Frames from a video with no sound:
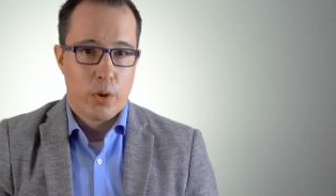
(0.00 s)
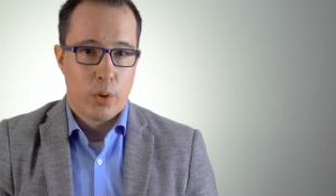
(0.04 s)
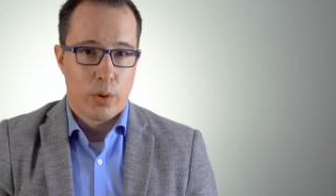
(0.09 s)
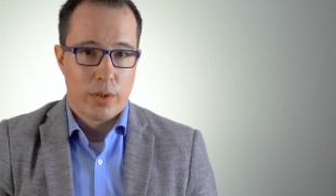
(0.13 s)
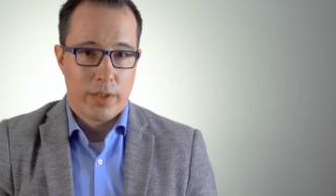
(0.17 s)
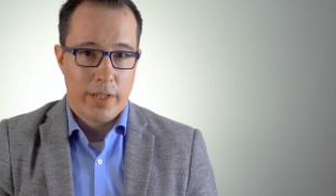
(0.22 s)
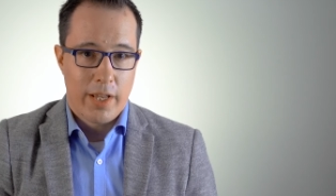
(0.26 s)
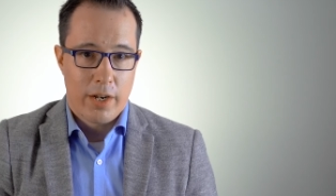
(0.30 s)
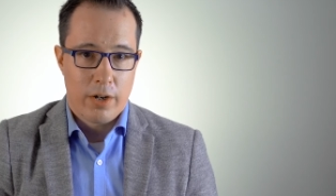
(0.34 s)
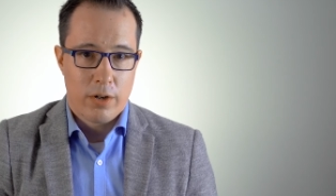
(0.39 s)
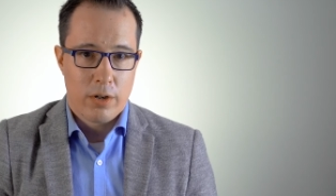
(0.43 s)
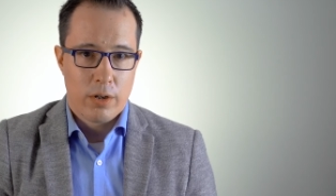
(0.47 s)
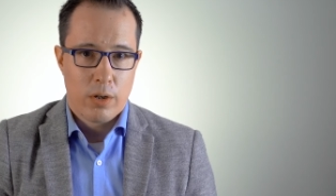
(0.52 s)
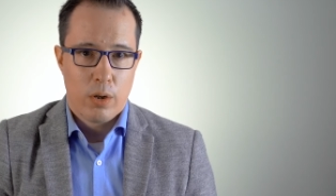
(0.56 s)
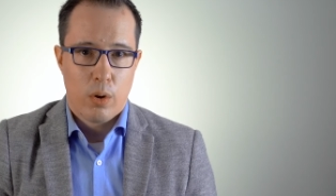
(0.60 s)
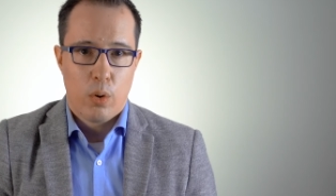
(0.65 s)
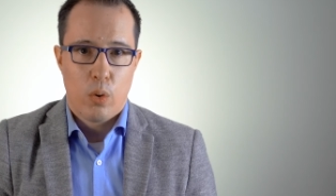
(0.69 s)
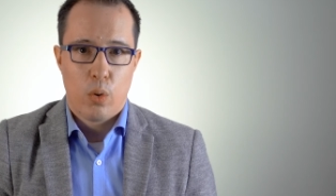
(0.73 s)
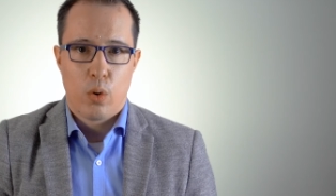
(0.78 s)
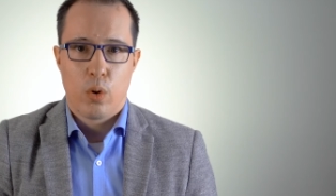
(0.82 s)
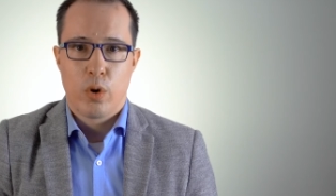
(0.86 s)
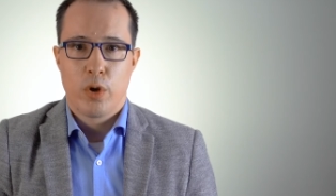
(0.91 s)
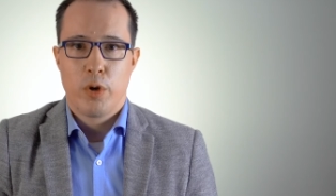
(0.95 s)
Your letter
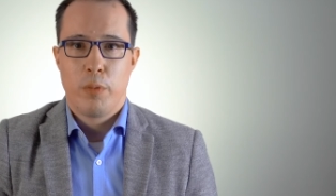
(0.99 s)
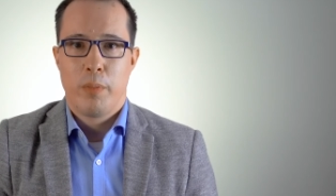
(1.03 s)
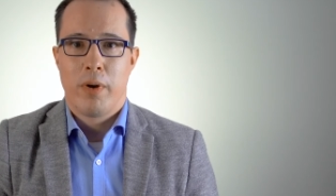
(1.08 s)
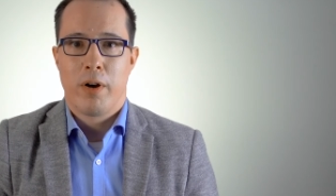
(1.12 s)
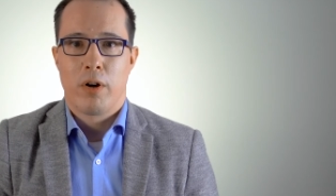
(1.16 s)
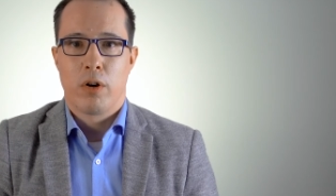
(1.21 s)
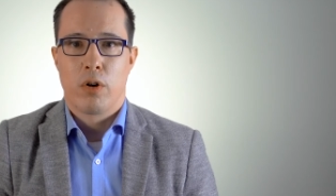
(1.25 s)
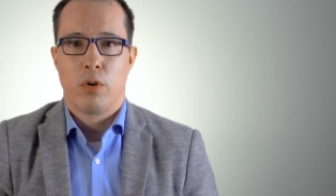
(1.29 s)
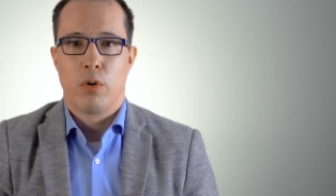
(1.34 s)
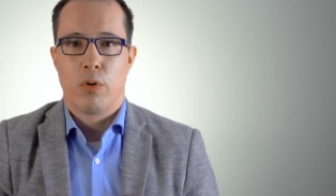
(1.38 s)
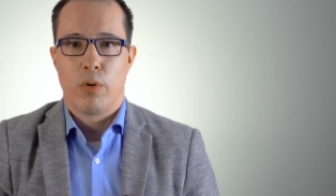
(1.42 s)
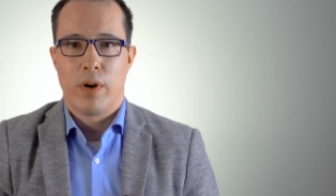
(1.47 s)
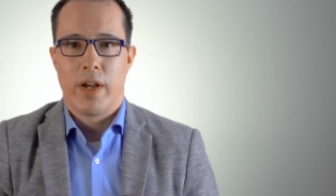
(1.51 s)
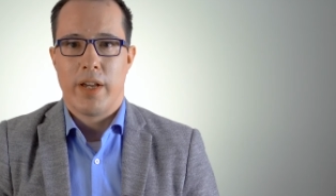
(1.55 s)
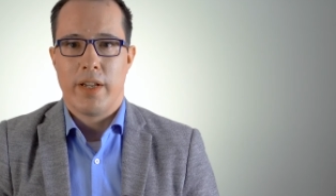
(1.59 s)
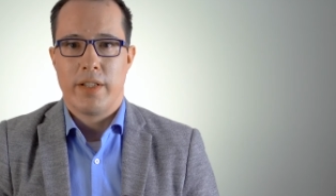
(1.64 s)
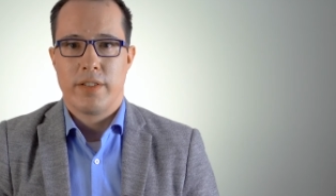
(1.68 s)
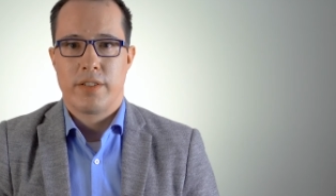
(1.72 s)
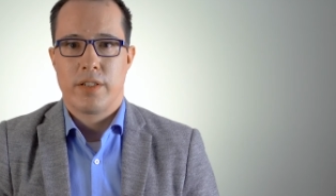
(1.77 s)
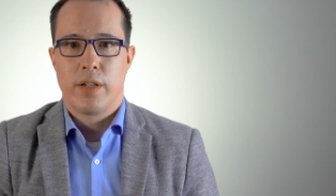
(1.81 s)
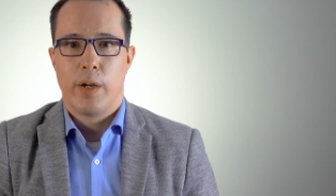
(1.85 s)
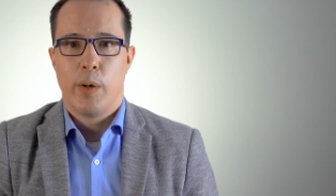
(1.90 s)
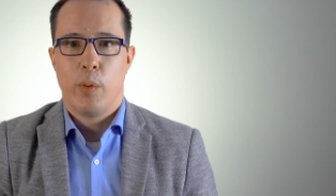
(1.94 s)
or numerical
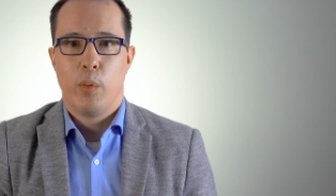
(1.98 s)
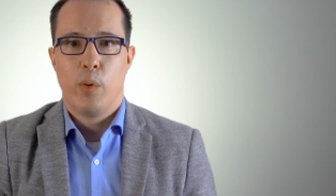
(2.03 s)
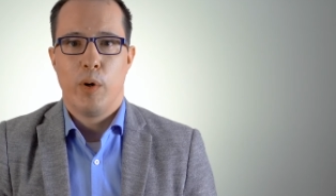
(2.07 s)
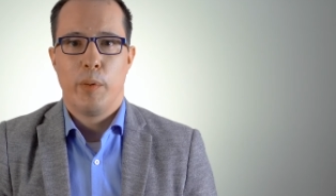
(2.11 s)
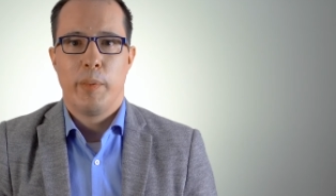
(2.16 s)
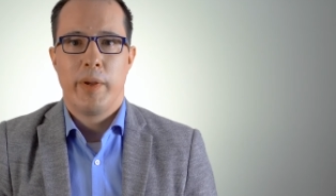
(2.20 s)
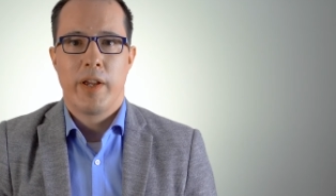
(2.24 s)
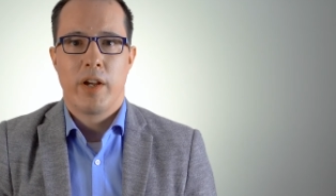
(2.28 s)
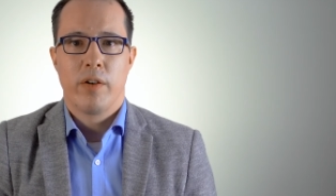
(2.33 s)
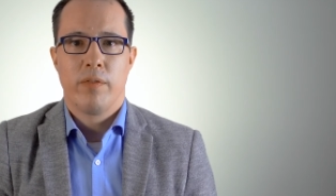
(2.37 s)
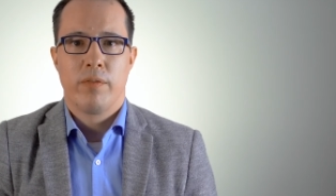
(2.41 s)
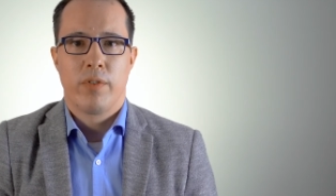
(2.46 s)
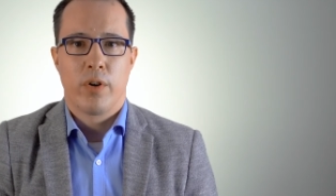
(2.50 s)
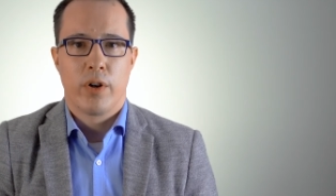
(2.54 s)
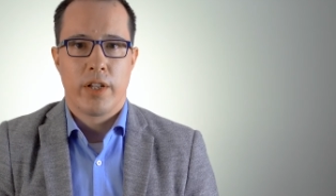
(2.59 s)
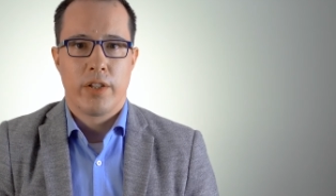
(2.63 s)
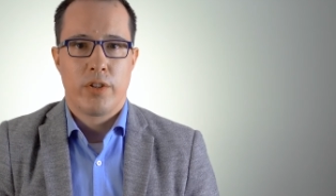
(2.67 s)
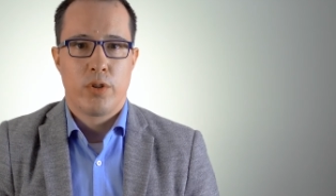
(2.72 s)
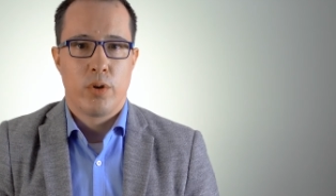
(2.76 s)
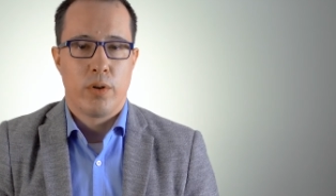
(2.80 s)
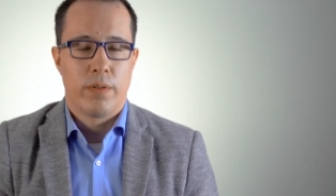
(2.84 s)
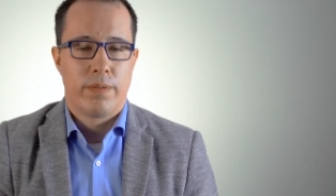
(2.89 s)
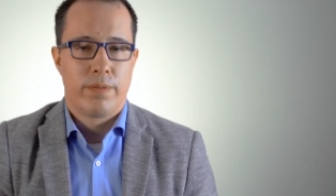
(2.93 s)
grades will be
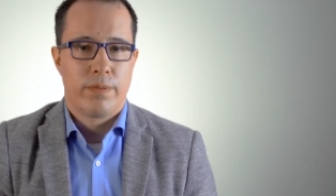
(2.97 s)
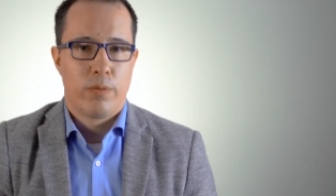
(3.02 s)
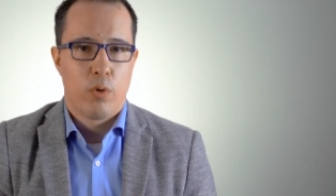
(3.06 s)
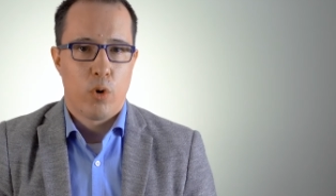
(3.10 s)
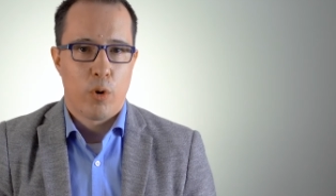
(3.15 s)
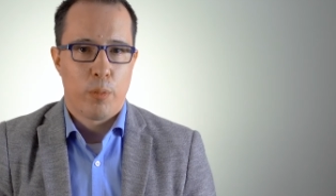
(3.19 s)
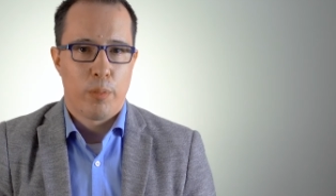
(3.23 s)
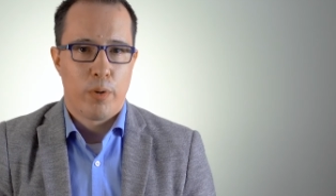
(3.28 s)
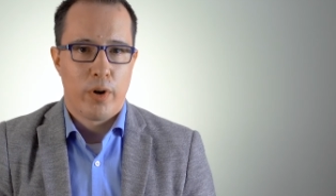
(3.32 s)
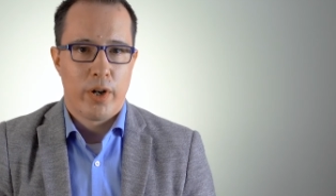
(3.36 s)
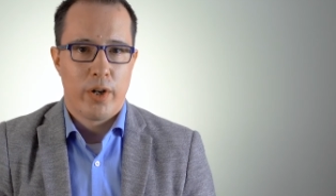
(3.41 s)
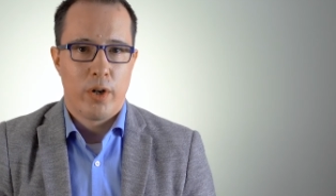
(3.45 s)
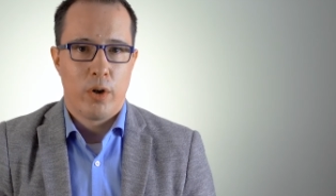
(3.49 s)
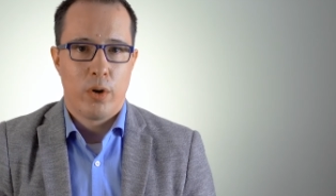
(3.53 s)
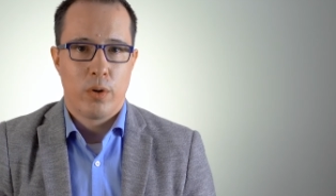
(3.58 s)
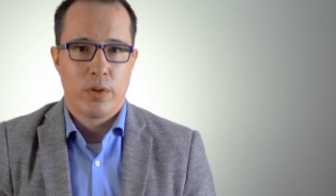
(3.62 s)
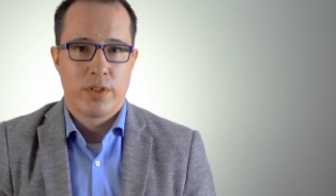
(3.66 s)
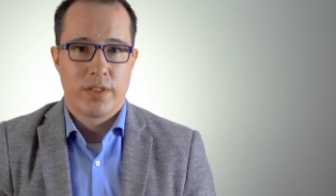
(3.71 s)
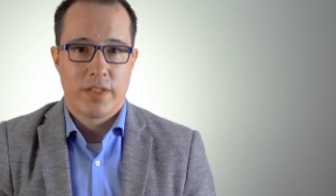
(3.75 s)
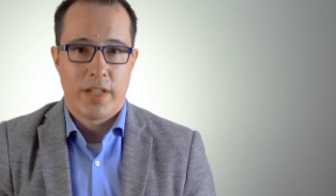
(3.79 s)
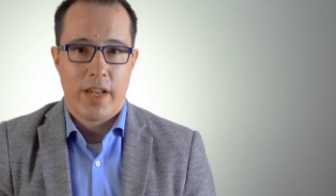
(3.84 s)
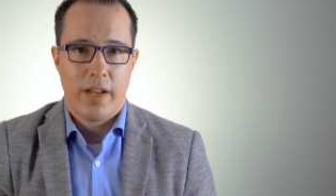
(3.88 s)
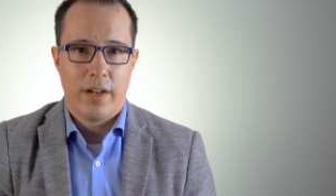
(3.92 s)
converted to a four point oh
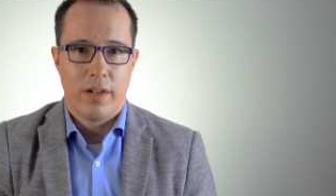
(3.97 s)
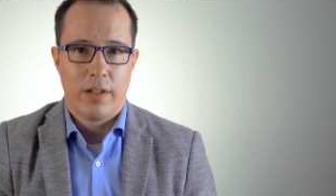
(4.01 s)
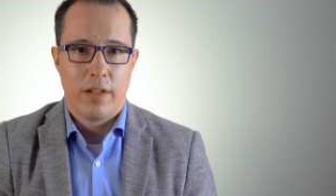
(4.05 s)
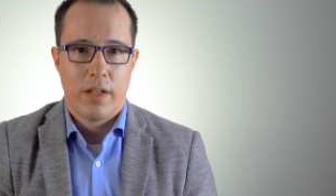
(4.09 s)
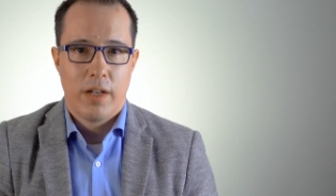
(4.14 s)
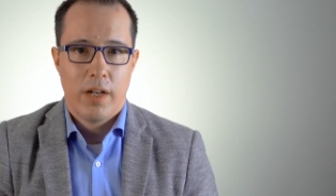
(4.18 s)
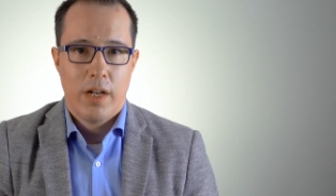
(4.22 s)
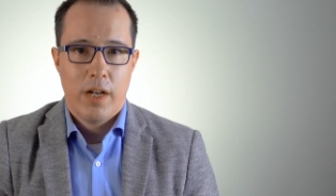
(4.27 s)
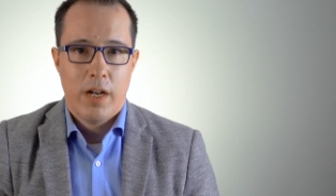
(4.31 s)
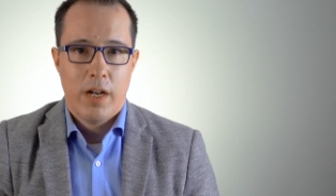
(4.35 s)
scale